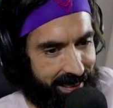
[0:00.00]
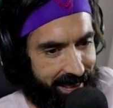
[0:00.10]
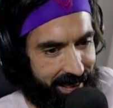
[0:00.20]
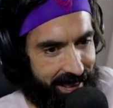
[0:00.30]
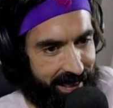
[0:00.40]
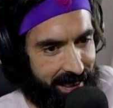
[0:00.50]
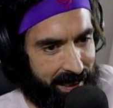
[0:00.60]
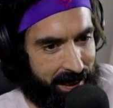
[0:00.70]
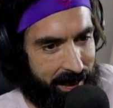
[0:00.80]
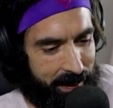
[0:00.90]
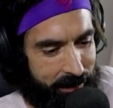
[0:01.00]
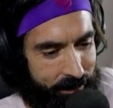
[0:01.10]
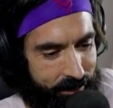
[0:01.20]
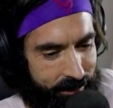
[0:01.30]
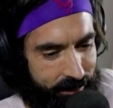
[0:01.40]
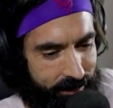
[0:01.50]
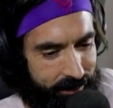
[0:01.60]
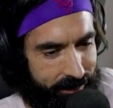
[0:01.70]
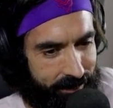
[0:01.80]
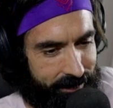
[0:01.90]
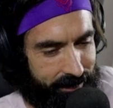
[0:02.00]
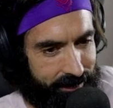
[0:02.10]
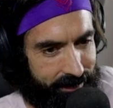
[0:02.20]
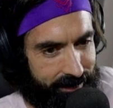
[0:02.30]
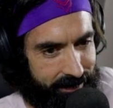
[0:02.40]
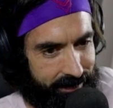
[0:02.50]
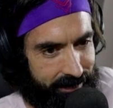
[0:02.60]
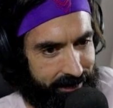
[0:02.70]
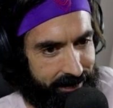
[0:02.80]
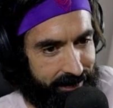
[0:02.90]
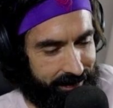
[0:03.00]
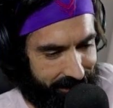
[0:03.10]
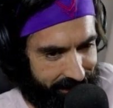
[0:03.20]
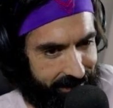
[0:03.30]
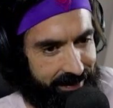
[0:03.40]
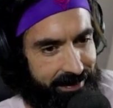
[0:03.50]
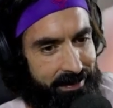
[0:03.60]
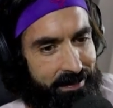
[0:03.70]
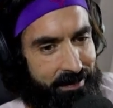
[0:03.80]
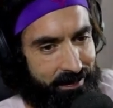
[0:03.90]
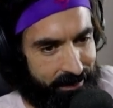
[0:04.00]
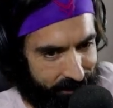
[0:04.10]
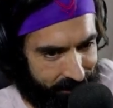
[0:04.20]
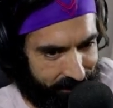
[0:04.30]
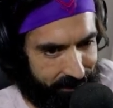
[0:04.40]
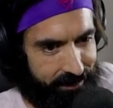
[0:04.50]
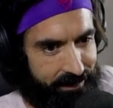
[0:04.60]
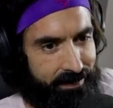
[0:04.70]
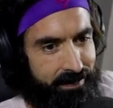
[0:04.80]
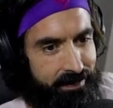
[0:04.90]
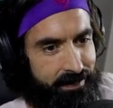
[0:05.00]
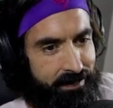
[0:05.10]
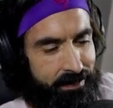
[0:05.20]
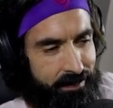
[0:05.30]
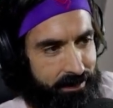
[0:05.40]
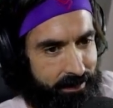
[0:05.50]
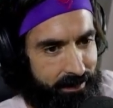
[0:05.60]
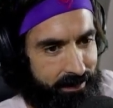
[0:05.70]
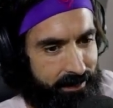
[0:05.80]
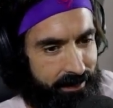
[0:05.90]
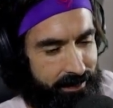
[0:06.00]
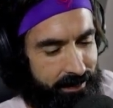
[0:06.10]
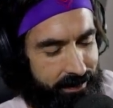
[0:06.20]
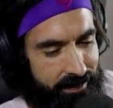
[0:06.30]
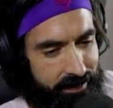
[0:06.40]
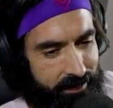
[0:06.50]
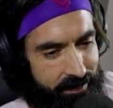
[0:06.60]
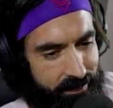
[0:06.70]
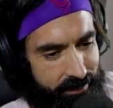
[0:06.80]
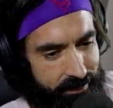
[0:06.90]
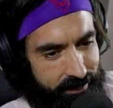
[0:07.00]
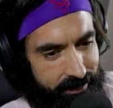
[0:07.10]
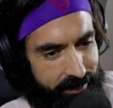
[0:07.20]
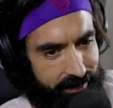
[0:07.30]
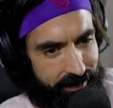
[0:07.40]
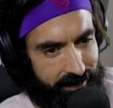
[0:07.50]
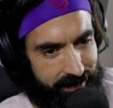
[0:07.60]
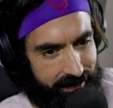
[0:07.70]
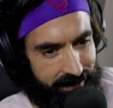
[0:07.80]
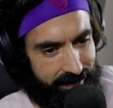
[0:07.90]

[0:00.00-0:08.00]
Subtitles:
(not speaking)